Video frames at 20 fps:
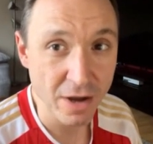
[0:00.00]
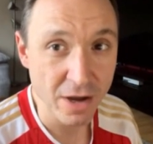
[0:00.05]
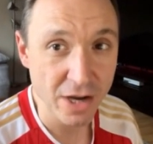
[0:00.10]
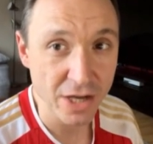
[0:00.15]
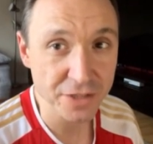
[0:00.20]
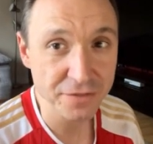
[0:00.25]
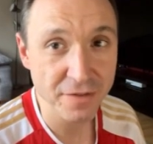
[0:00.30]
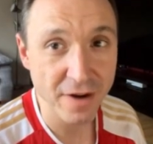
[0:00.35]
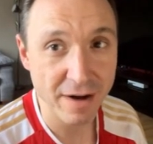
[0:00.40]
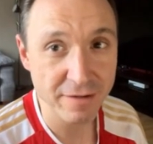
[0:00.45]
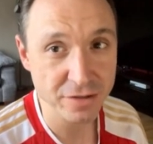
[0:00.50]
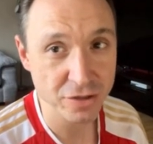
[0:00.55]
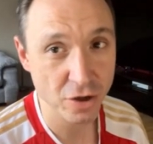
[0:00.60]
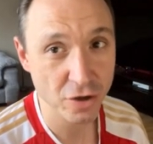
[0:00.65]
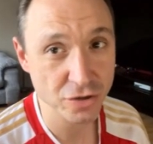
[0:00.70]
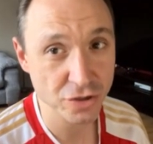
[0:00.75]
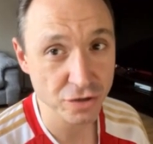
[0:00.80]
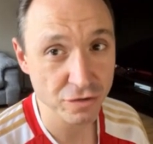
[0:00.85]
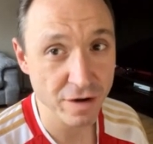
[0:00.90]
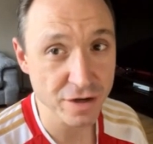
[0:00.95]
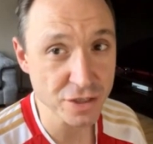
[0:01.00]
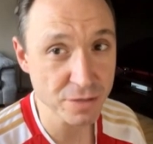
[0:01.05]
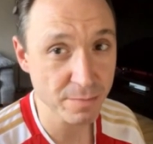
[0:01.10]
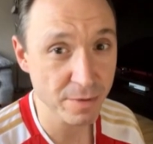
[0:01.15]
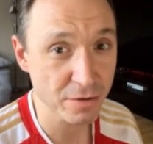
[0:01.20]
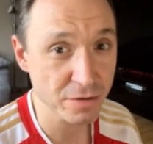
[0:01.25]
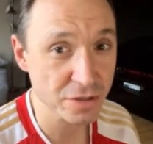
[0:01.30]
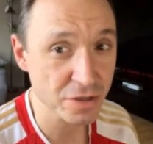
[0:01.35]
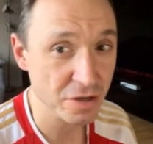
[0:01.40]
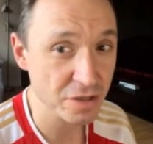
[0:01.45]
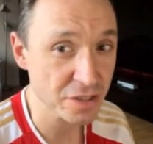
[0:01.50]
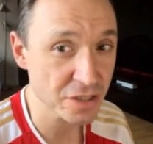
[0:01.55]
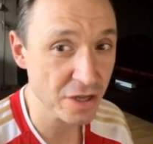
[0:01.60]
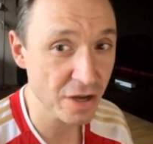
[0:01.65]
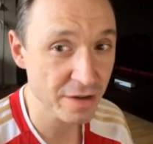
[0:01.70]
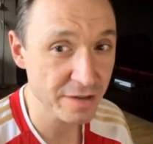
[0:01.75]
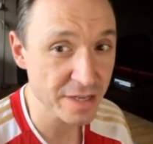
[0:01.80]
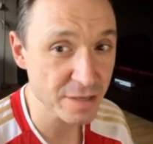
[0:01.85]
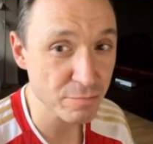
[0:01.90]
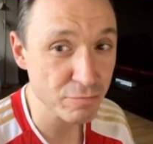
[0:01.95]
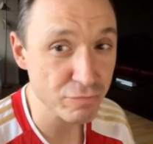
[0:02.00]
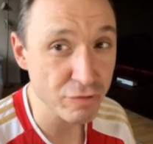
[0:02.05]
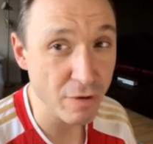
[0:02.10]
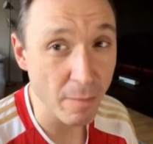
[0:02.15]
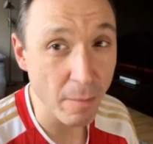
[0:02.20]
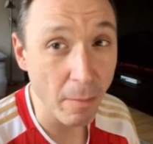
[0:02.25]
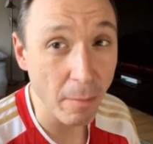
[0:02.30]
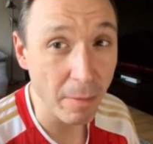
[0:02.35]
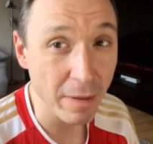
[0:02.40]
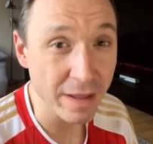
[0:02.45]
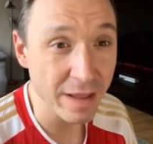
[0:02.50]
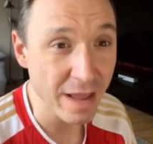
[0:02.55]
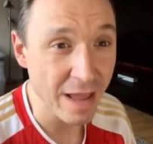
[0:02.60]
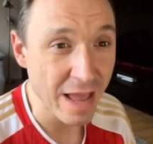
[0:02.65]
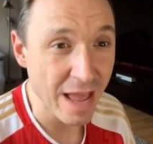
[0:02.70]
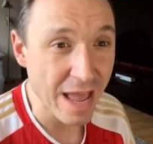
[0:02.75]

as far as concentration builds are concerned, this probably